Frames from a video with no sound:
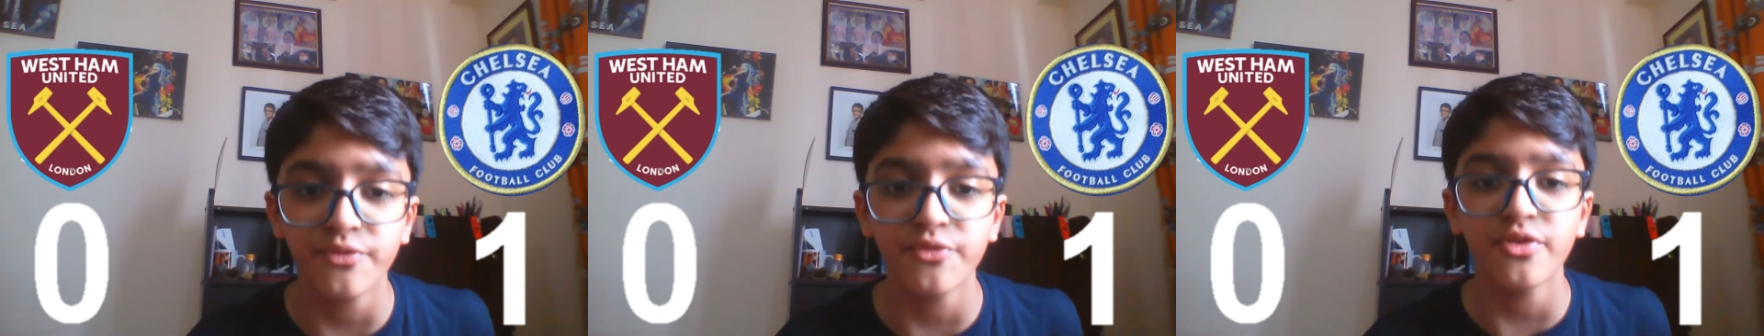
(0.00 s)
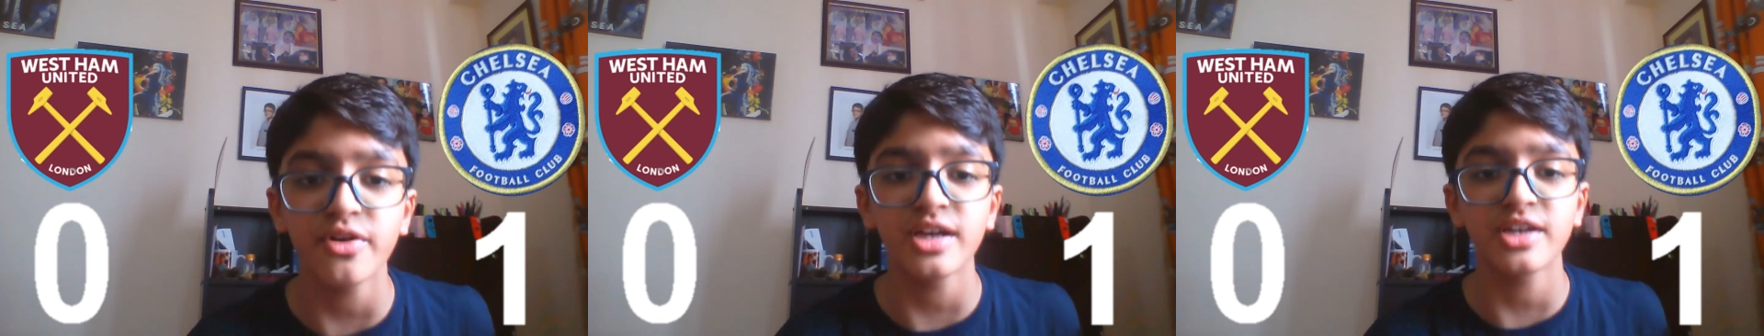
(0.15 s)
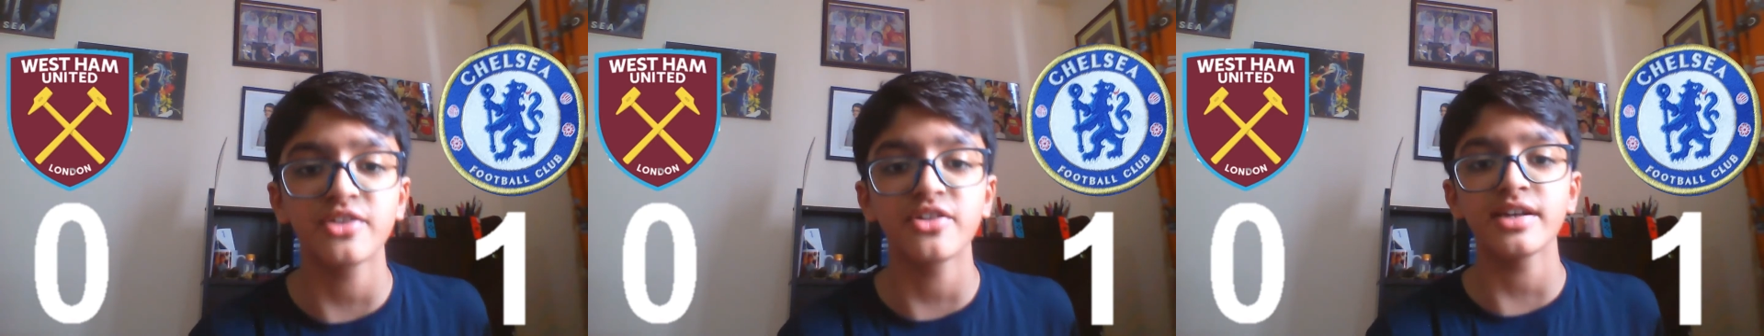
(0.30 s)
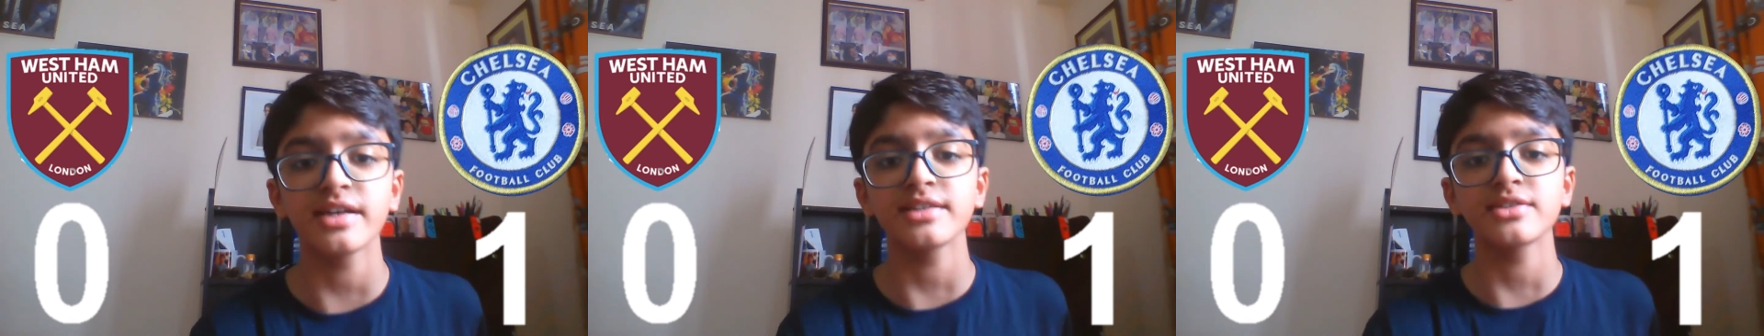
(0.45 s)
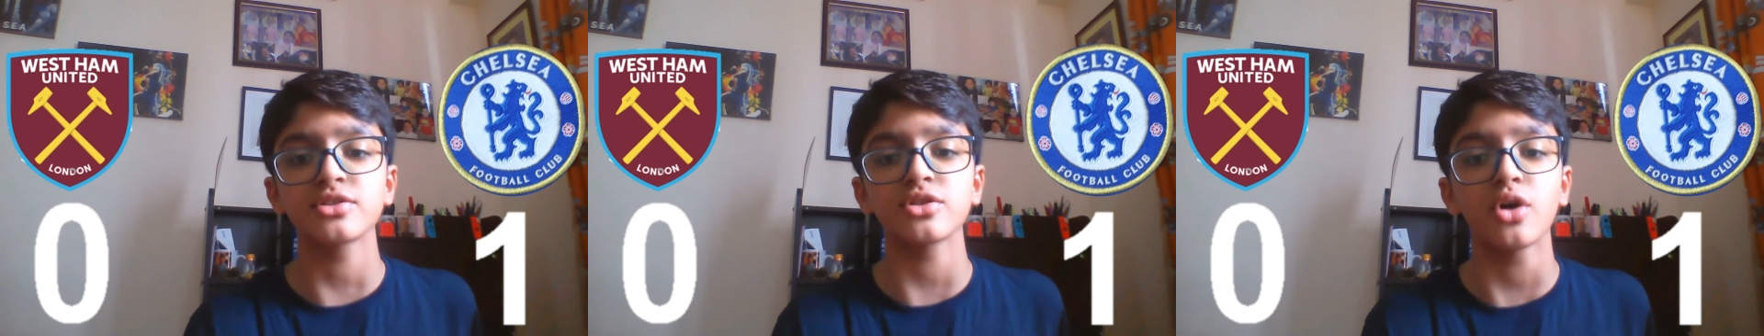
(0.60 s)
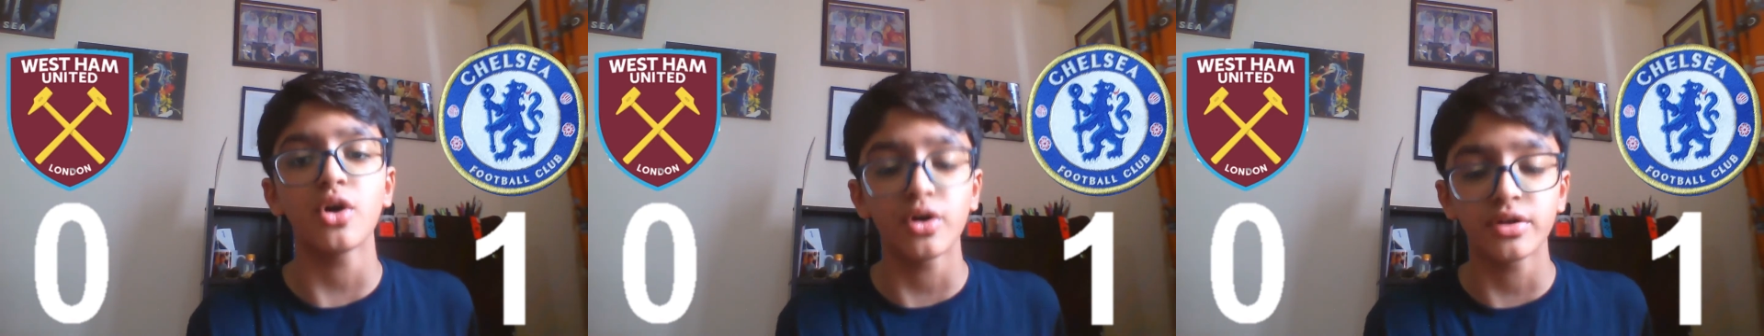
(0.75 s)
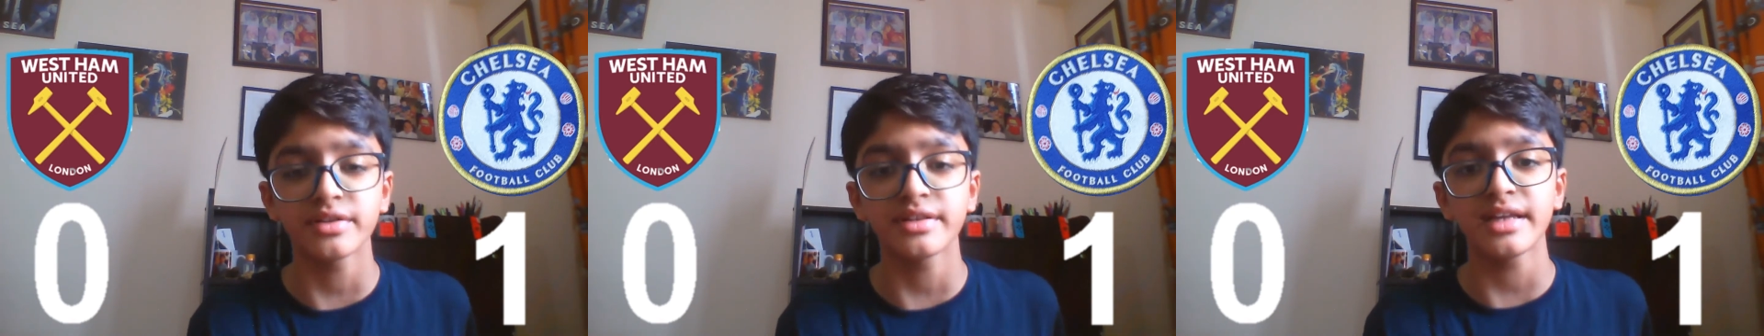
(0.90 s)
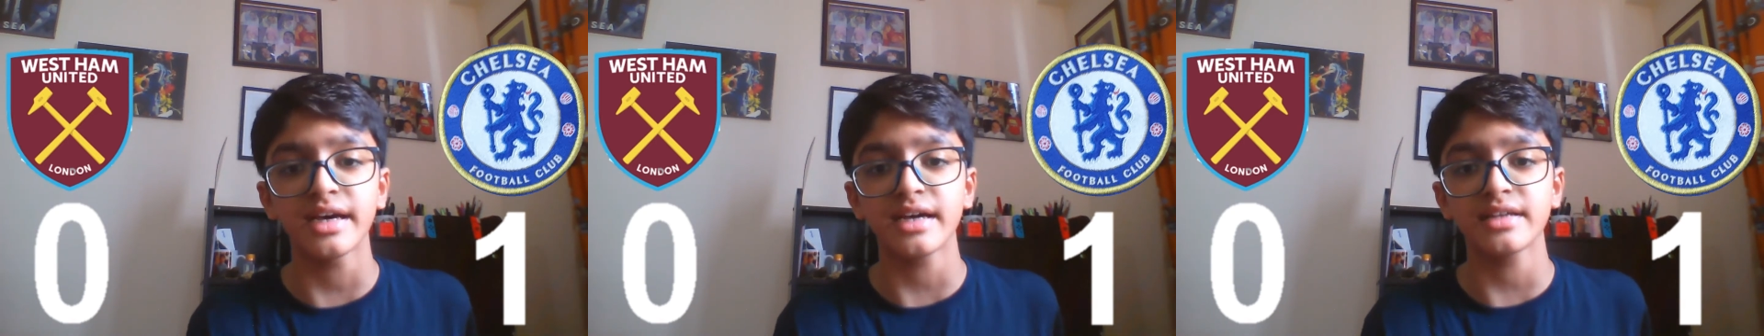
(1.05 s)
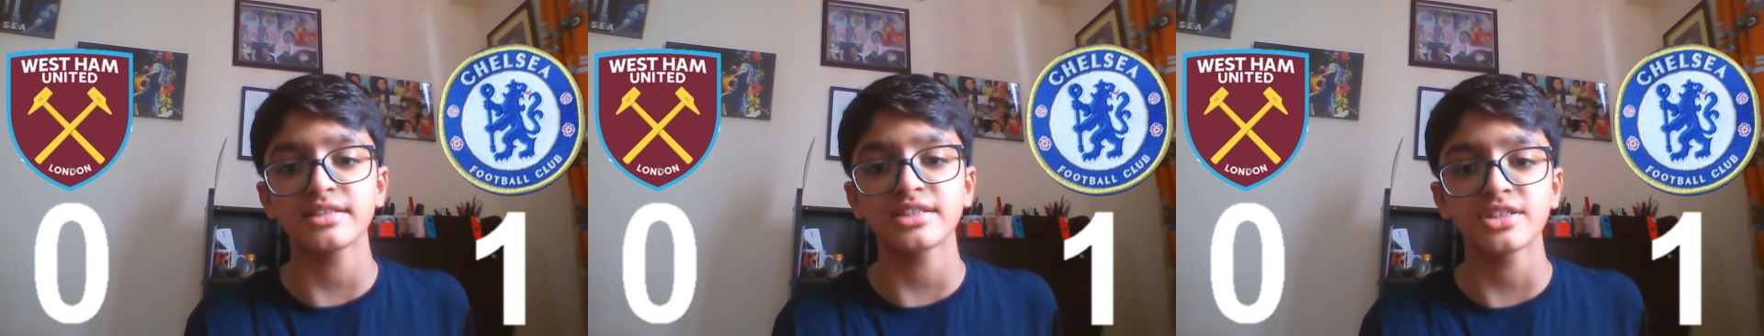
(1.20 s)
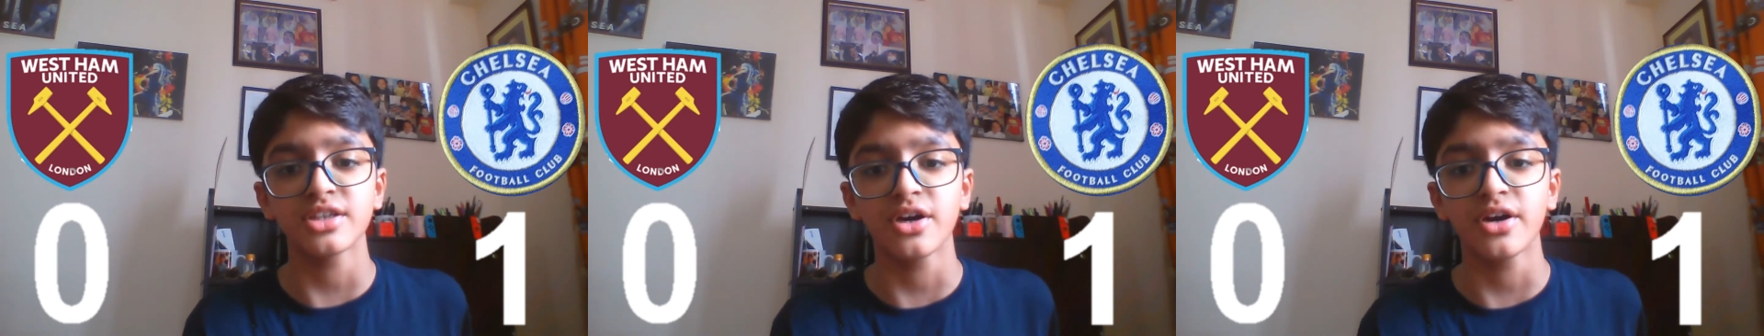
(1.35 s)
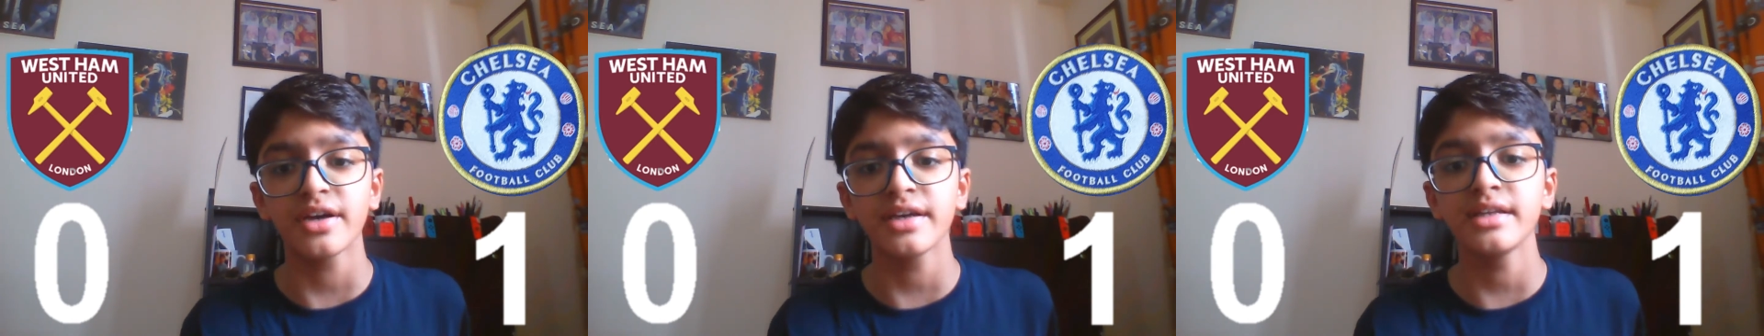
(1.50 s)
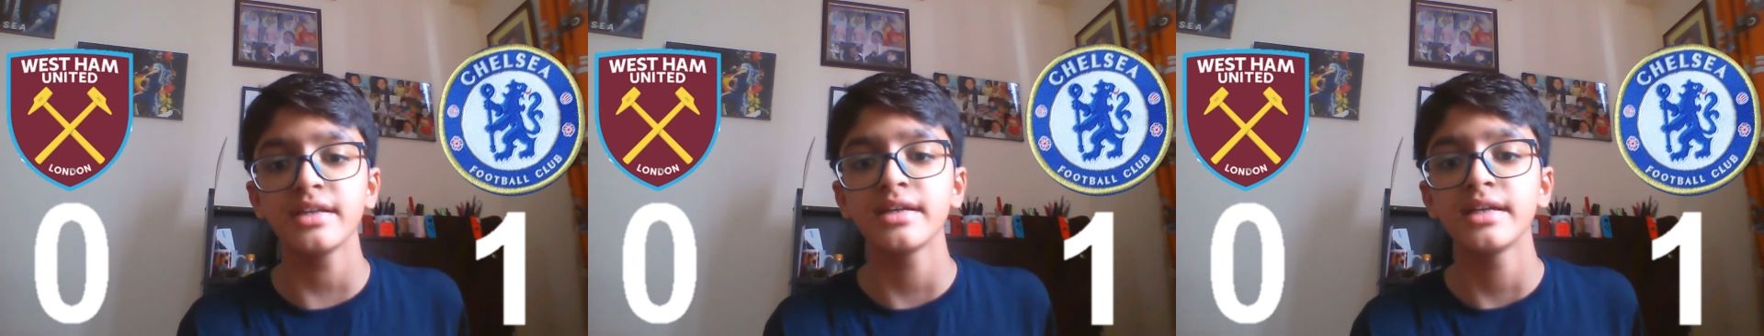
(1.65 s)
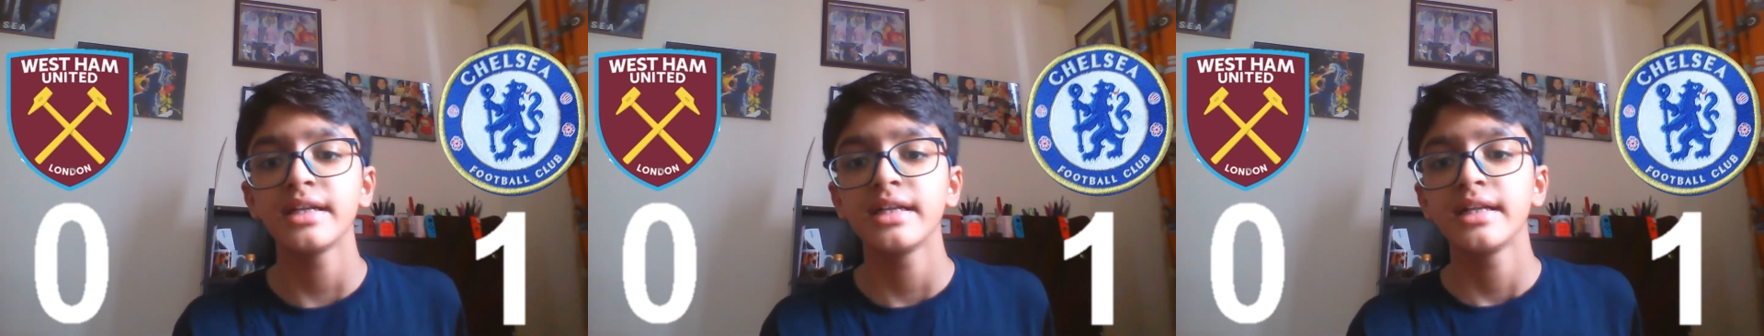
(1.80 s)
Fredericks on that
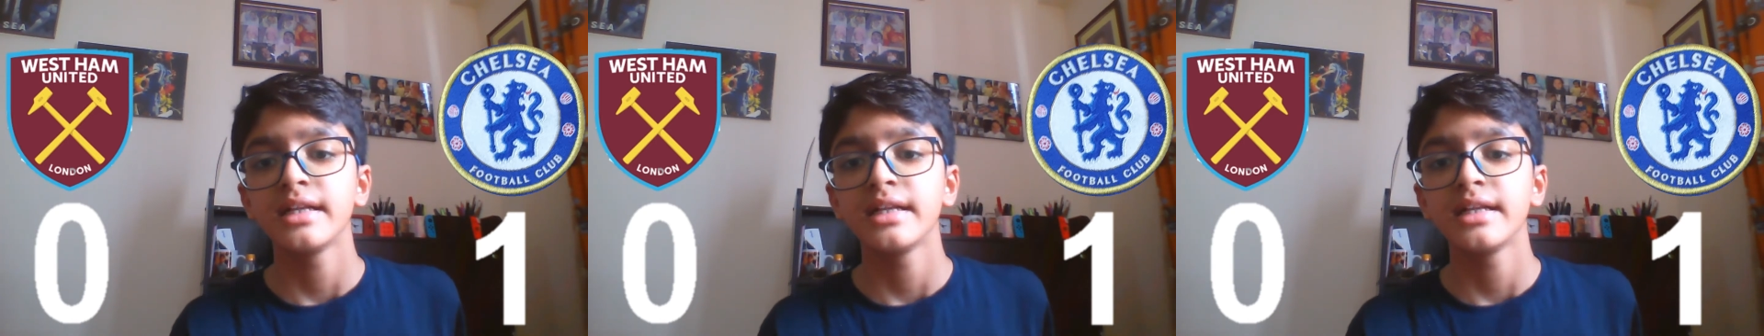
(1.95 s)
side.